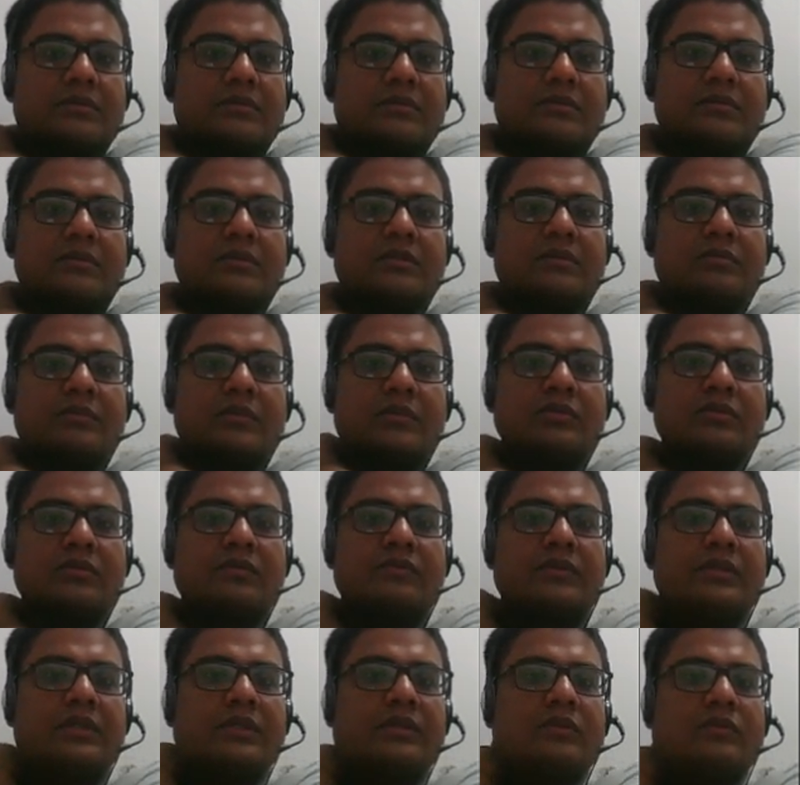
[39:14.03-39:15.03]
this much of
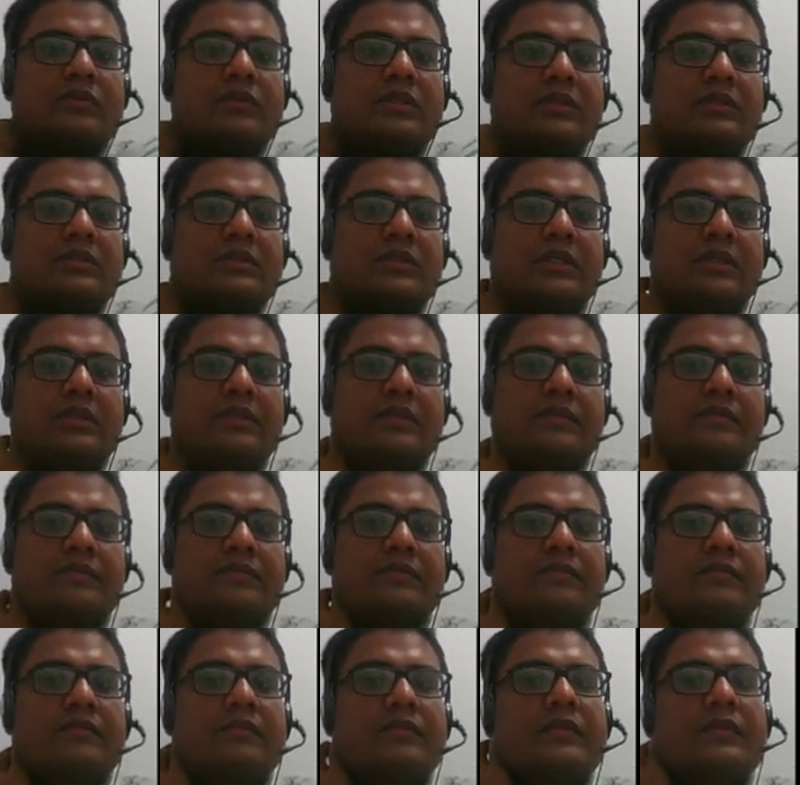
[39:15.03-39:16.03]
heat to the sink.
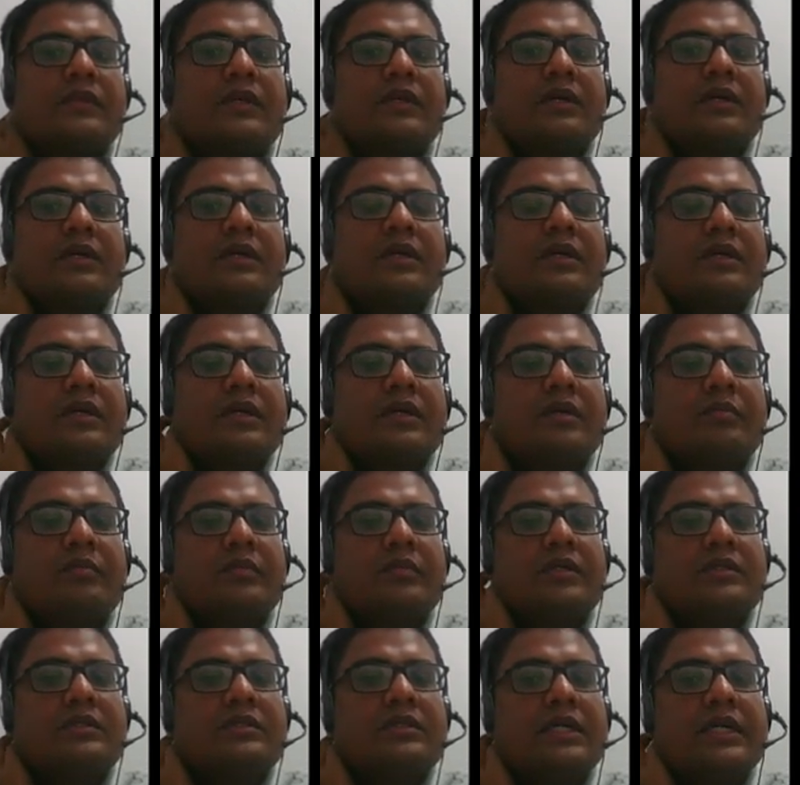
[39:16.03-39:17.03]
It
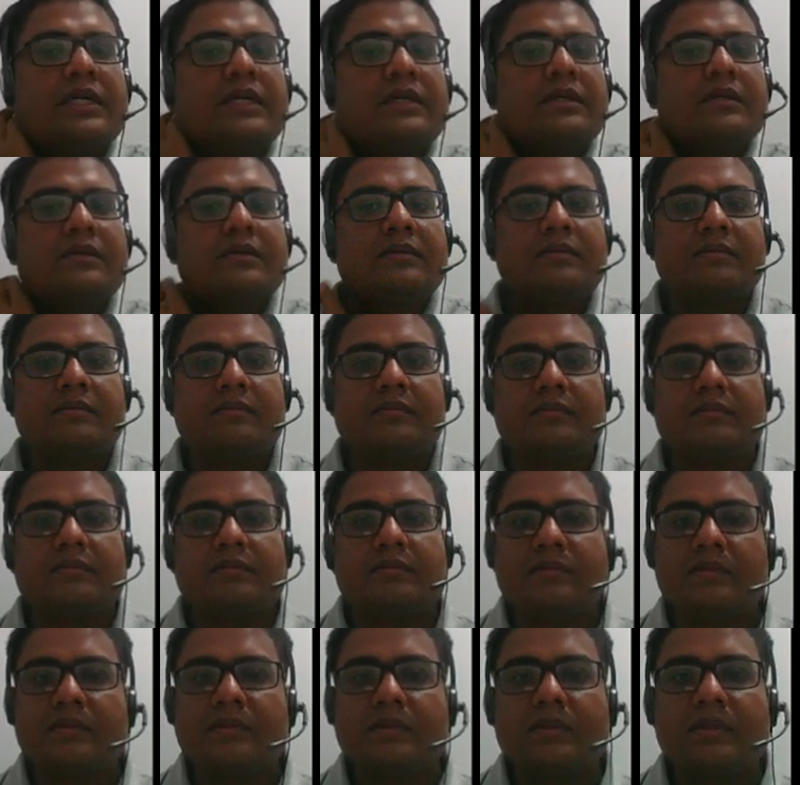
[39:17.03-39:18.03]
means that
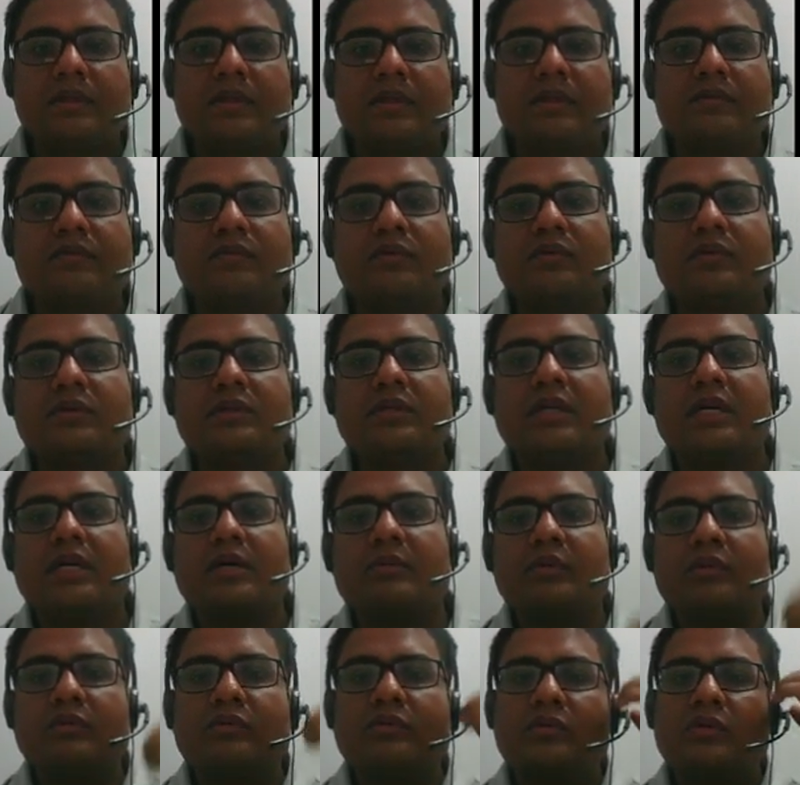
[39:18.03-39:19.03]
therefore the
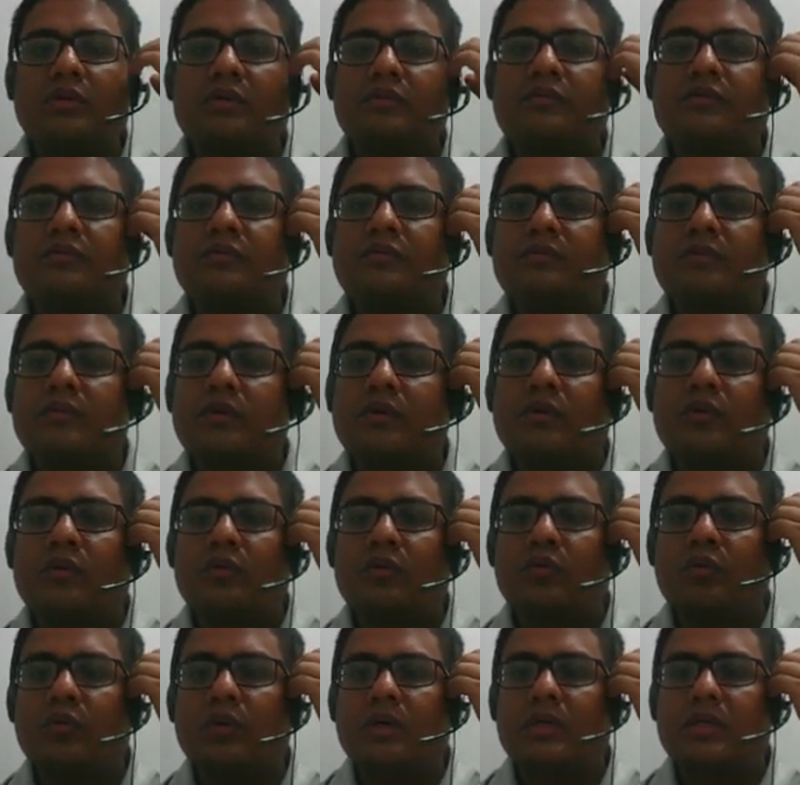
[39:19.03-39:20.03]
amount of
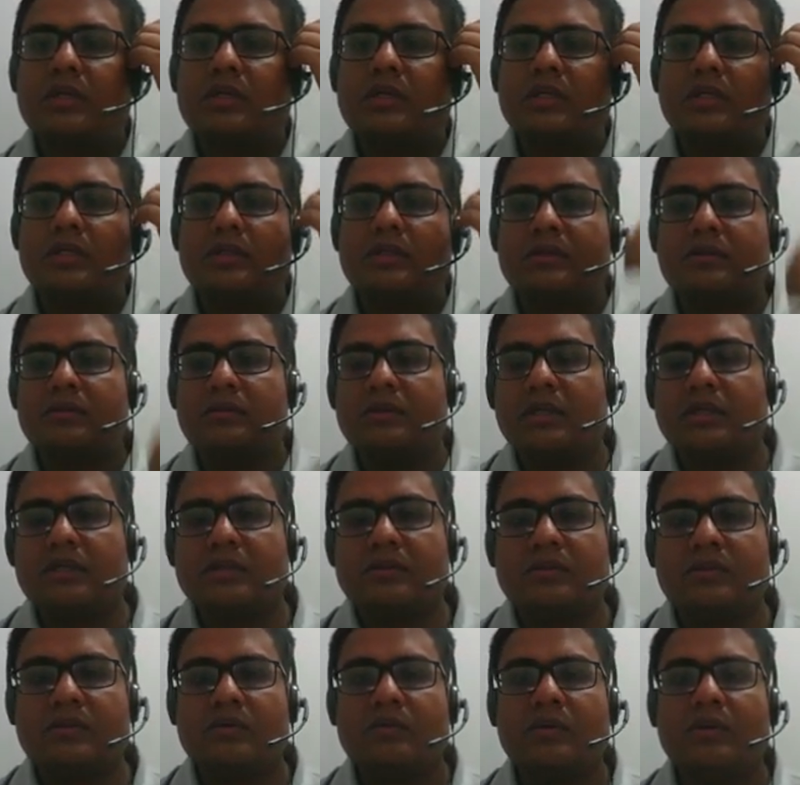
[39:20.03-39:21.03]
work done, that
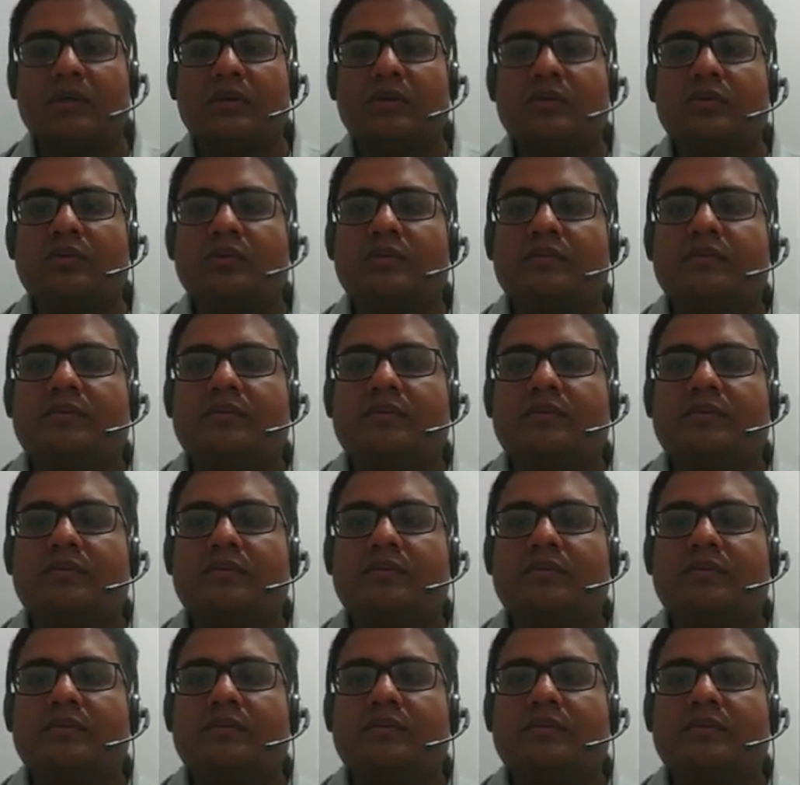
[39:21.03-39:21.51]
is equal to